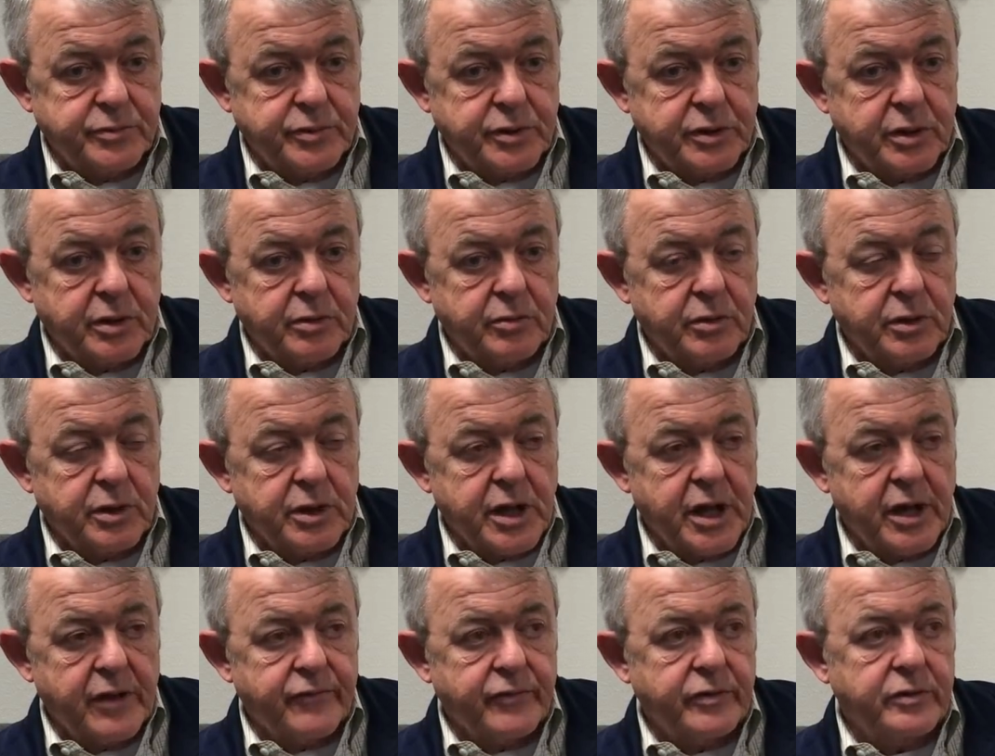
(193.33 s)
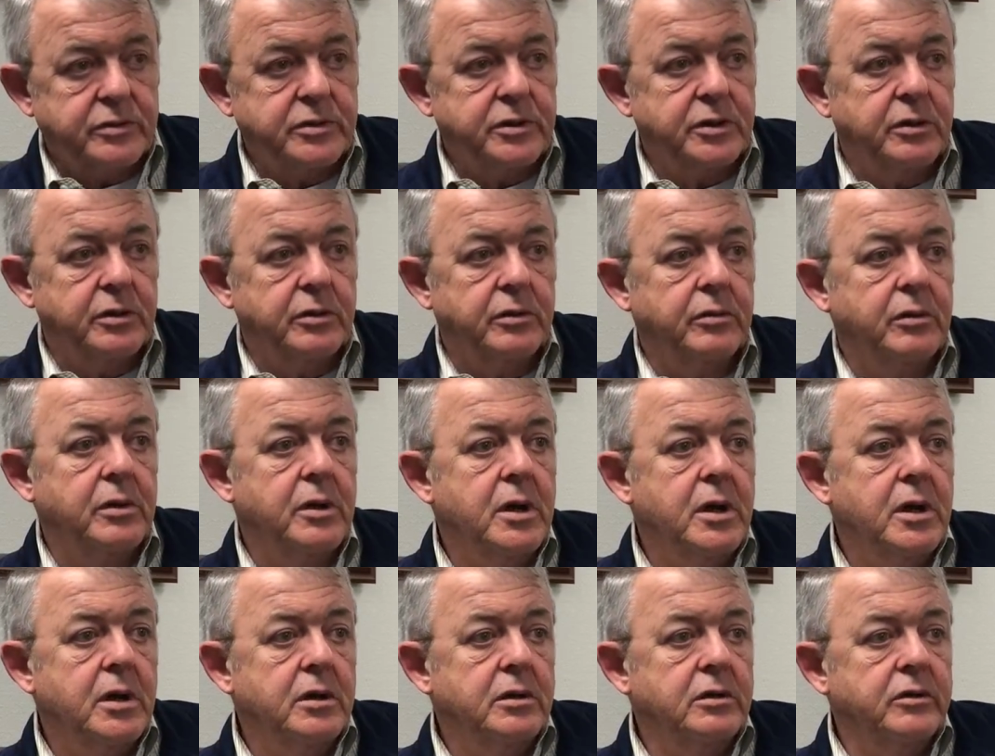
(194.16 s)
You know, they really haven't. You know,
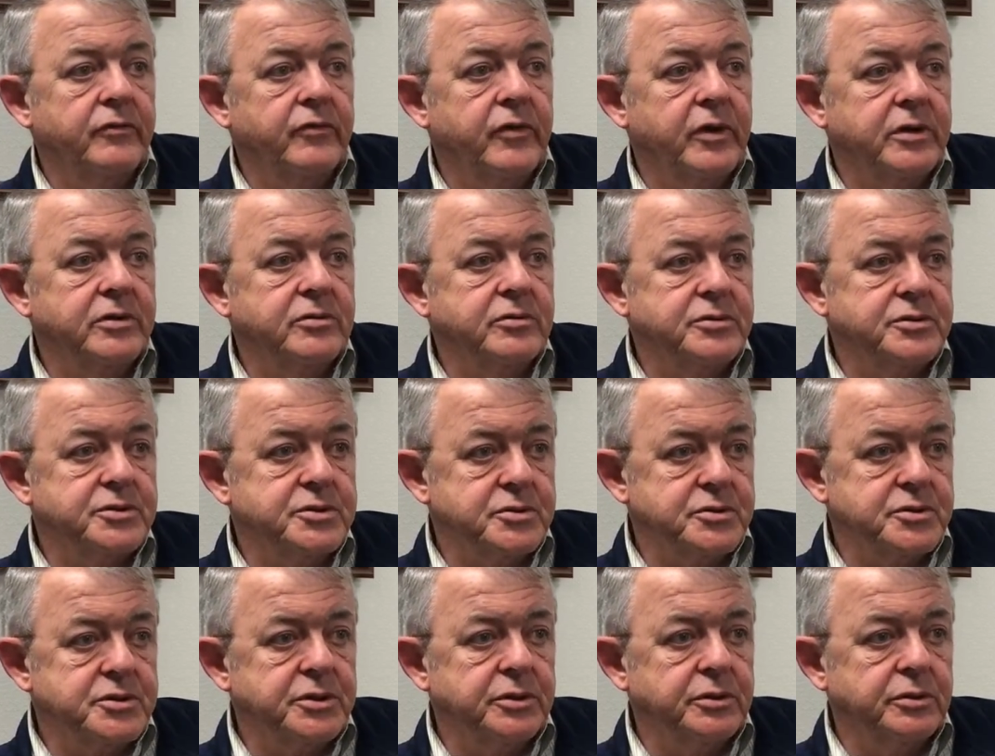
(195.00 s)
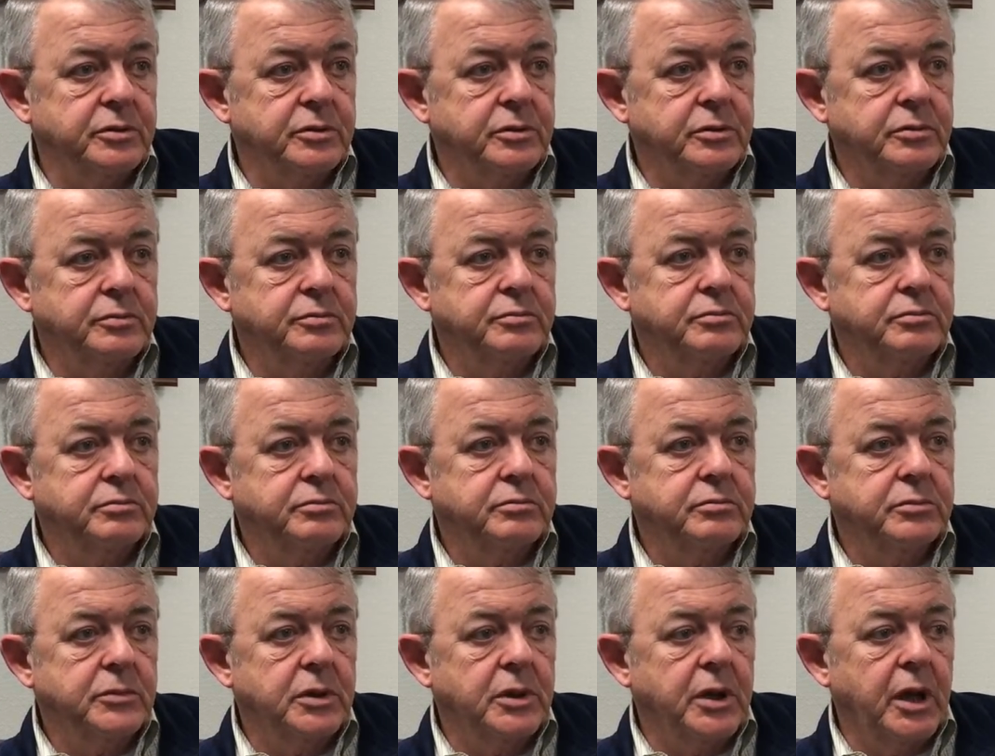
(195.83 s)
the veterans are still
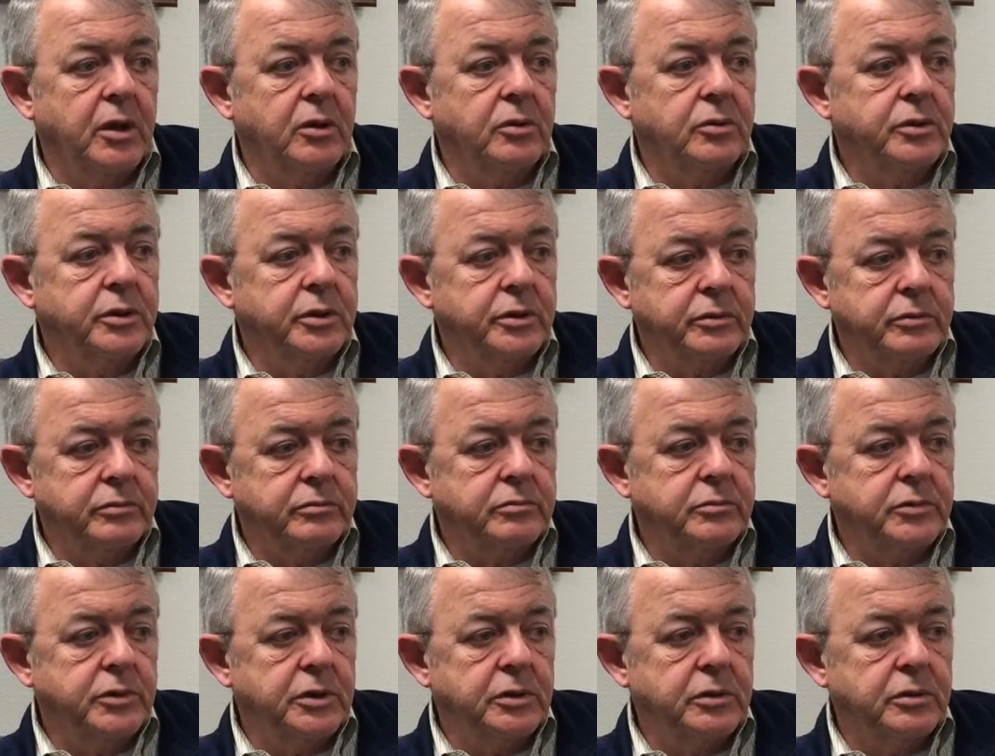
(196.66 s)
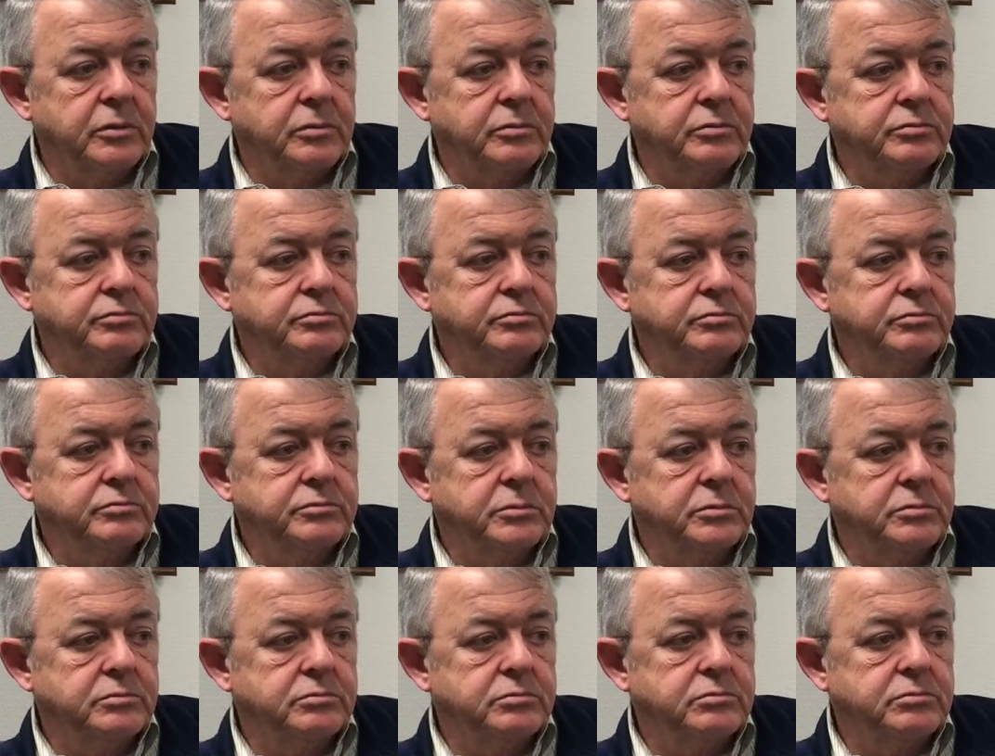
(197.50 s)
held in you know
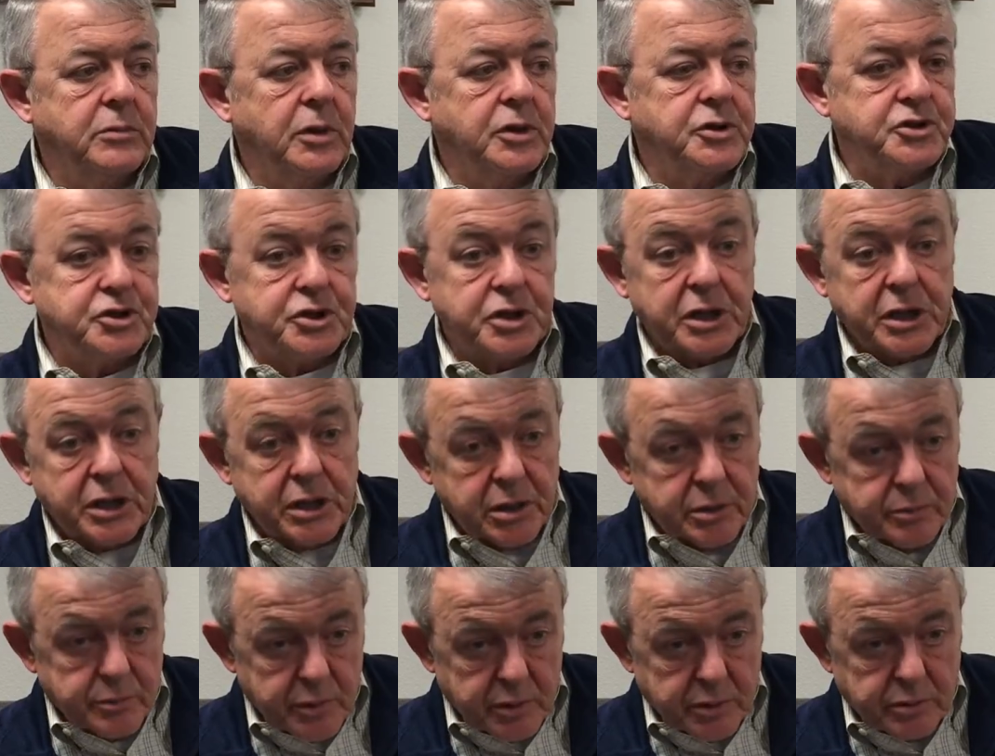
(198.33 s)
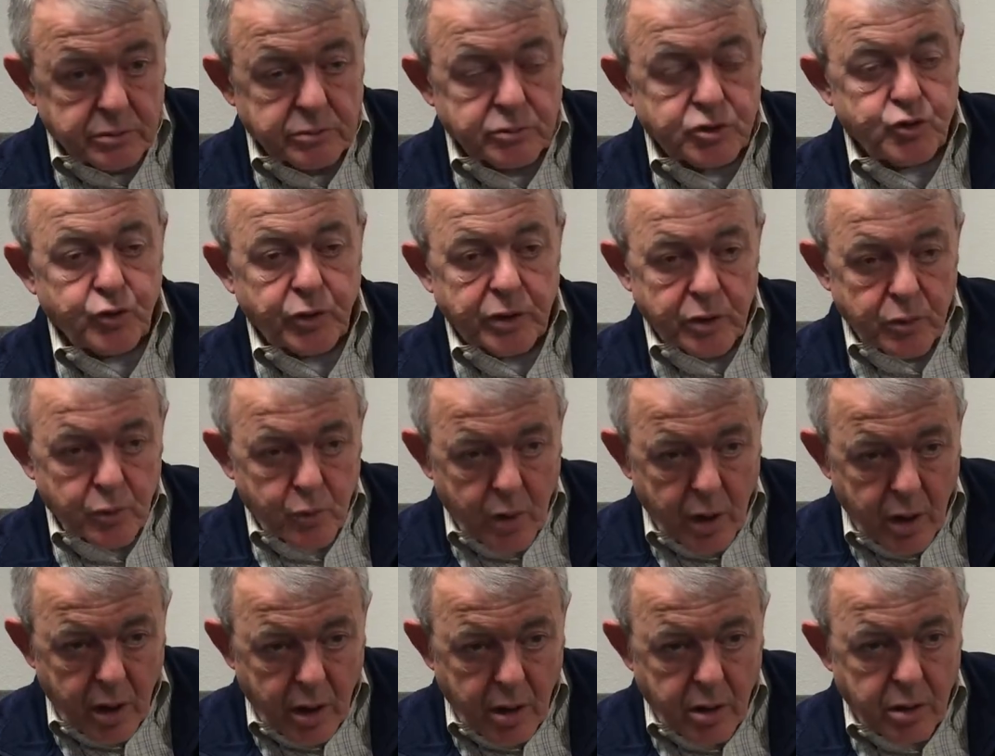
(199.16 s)
esteem and treated
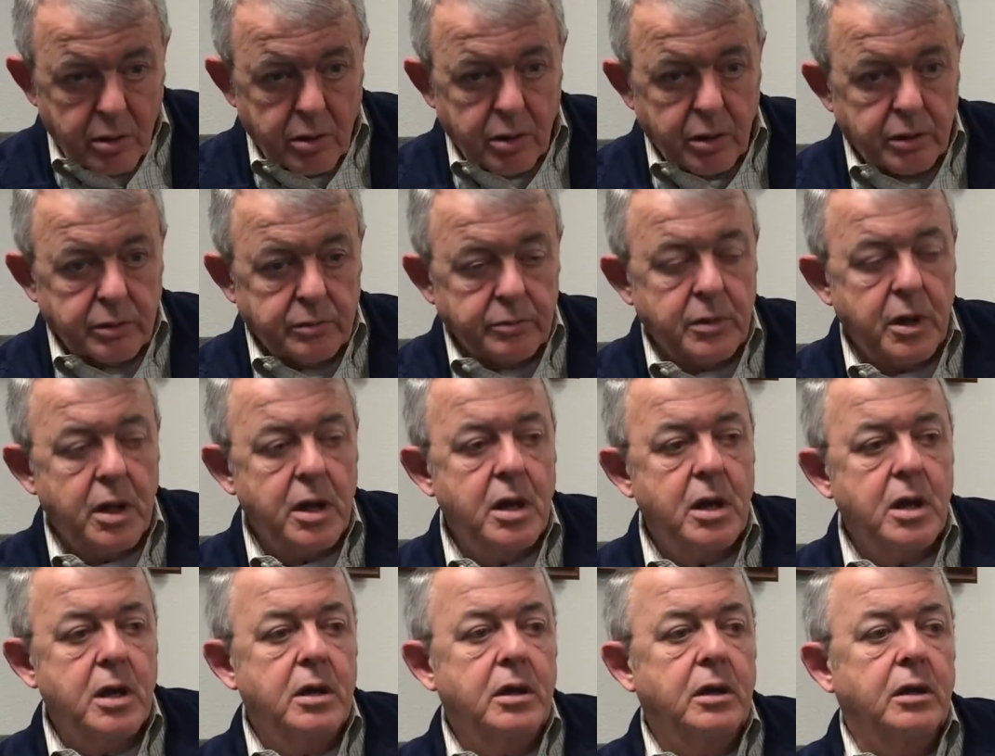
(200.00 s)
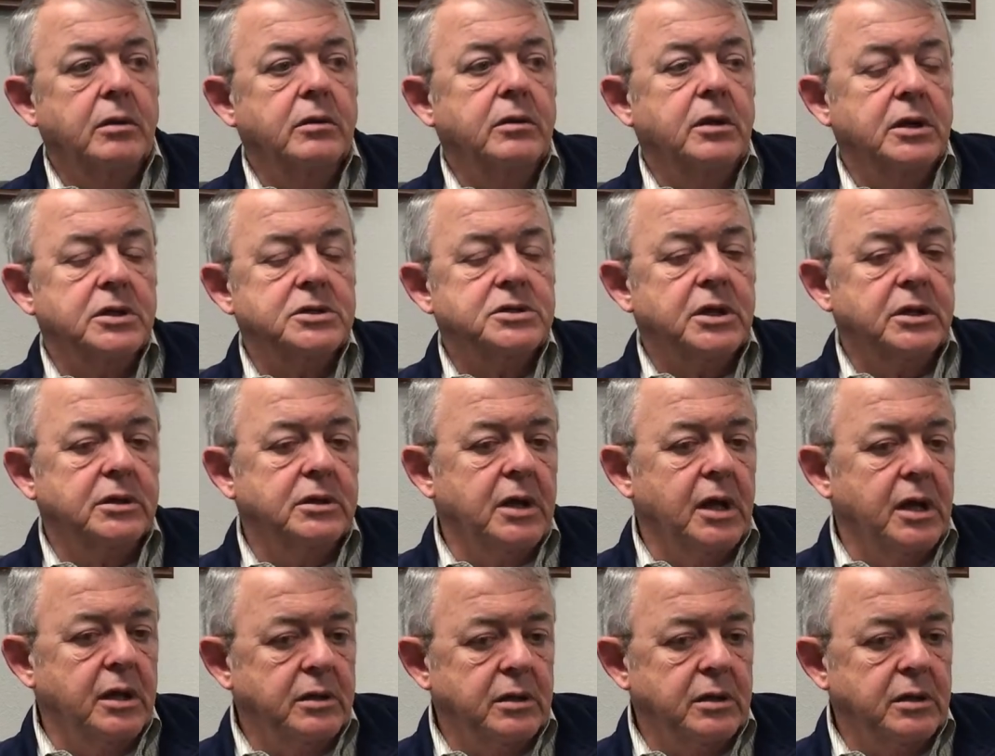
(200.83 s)
well and and things like that.